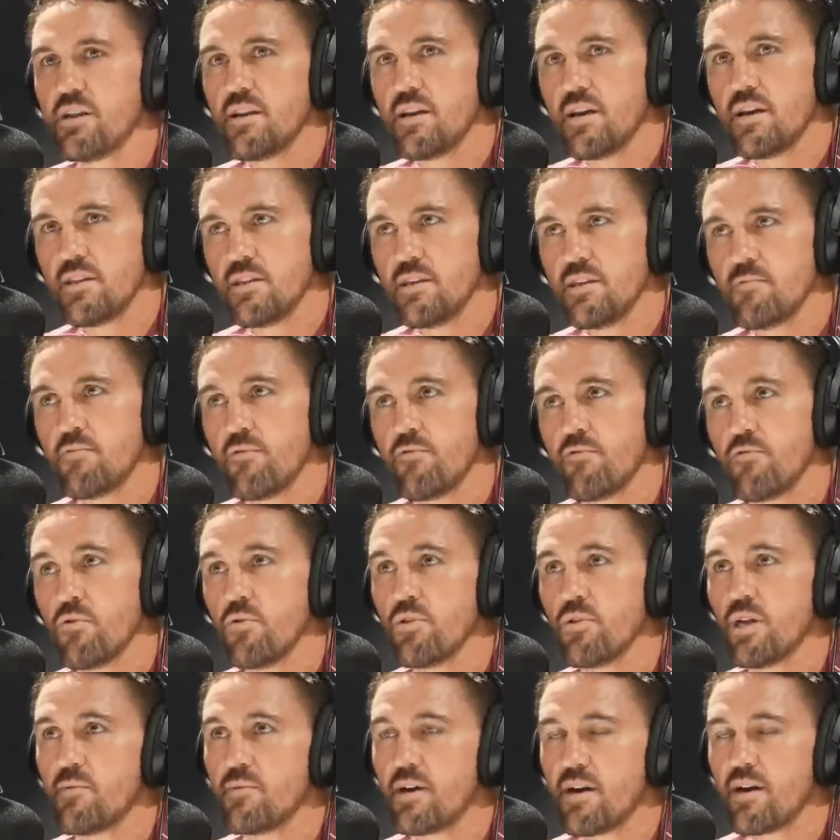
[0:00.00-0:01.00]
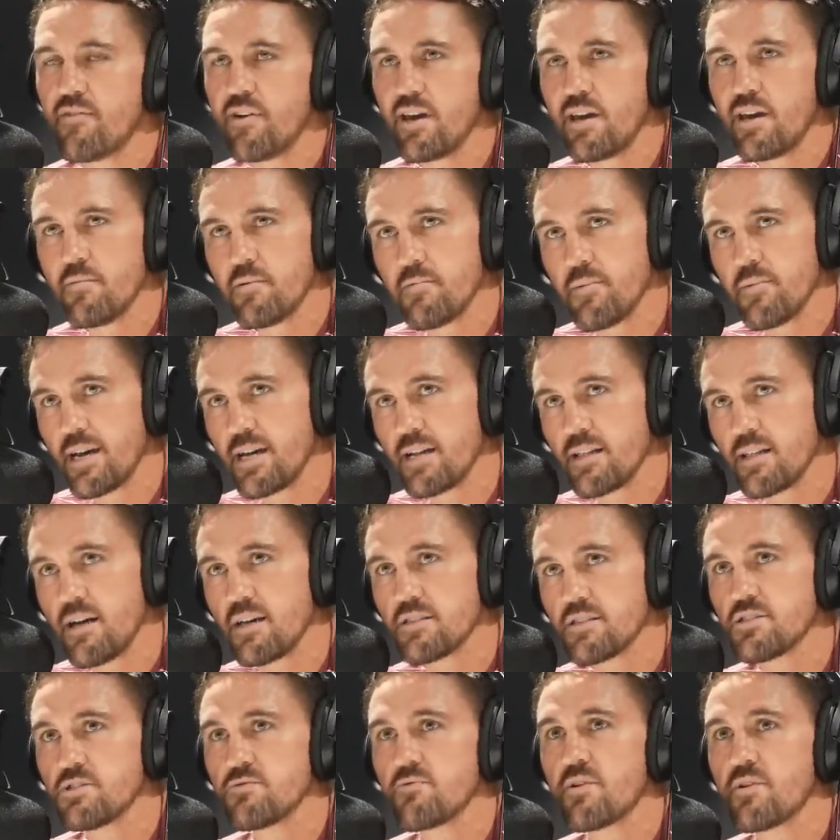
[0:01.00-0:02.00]
and then before that we have our MMA
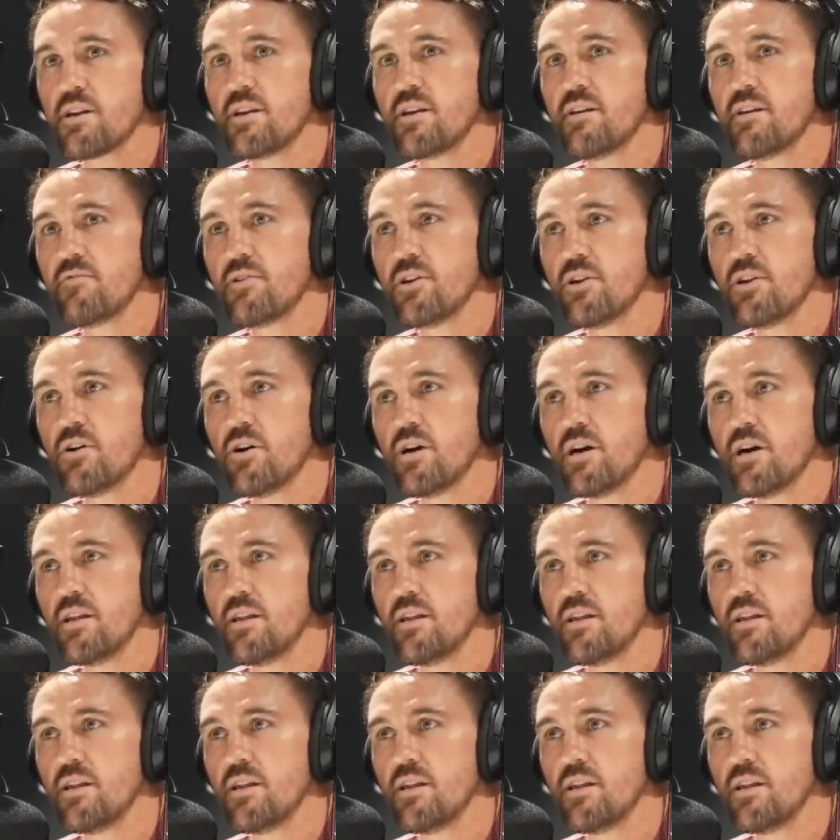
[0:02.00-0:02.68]
classes running every night,